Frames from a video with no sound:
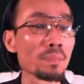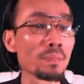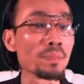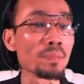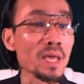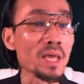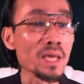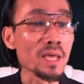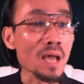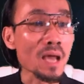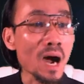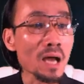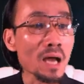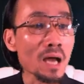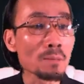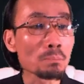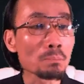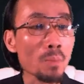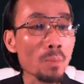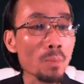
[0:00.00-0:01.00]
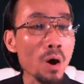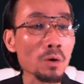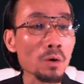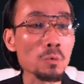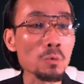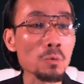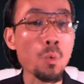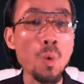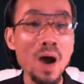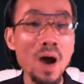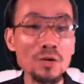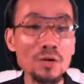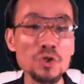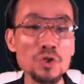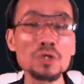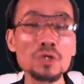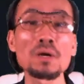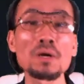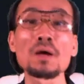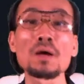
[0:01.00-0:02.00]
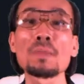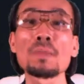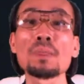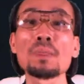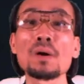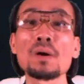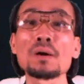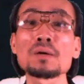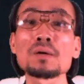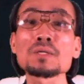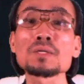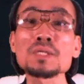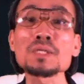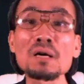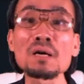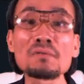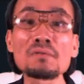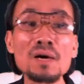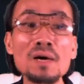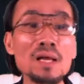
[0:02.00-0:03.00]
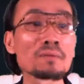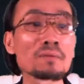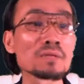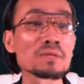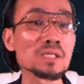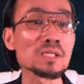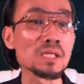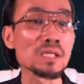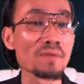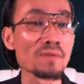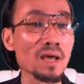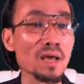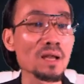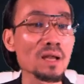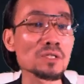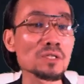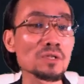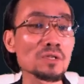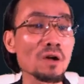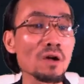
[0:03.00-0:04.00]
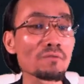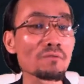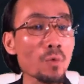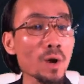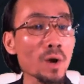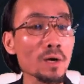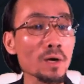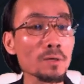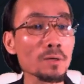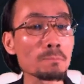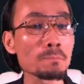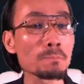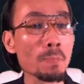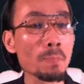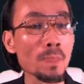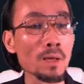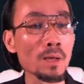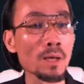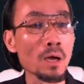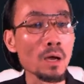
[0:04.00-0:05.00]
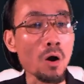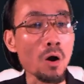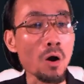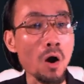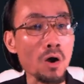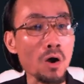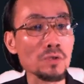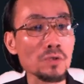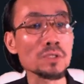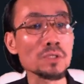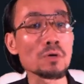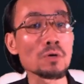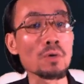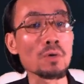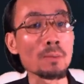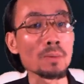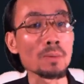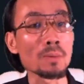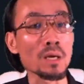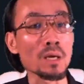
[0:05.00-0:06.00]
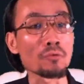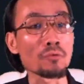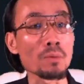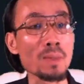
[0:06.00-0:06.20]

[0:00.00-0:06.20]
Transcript: the unborn watch, the surveillance software. Also, I'm going to